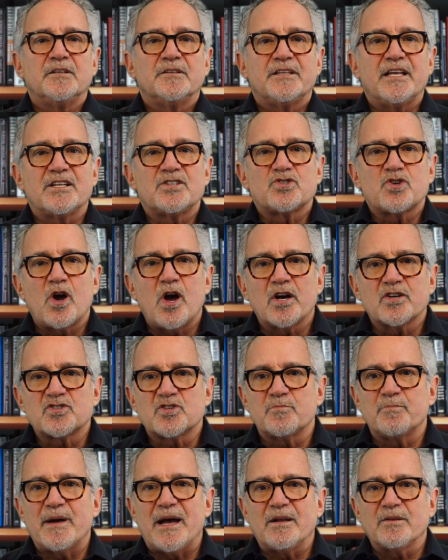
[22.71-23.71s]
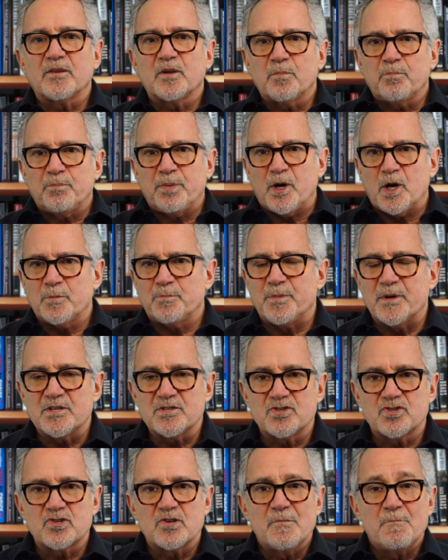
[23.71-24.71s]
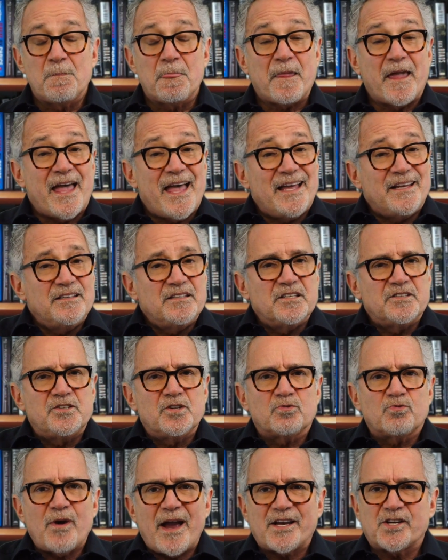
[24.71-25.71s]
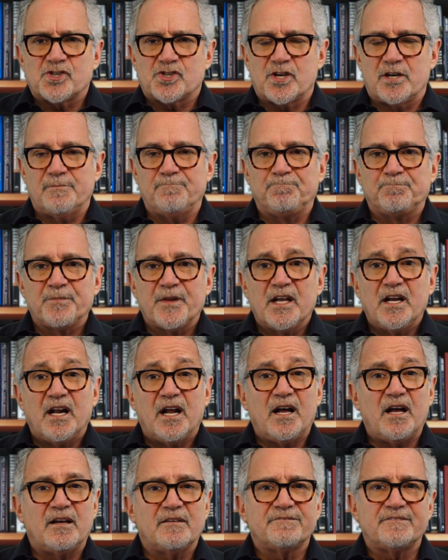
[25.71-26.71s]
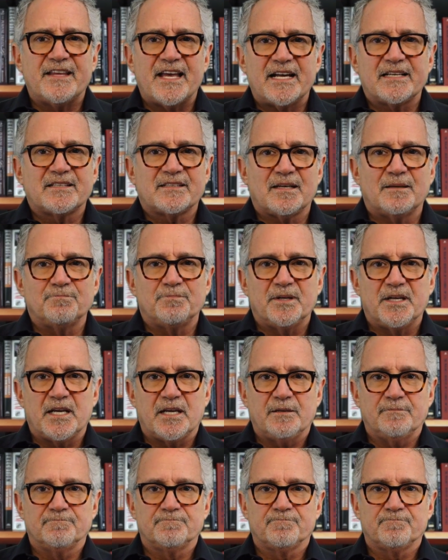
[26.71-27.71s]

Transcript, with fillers: that talks about the purpose and the direction of that company.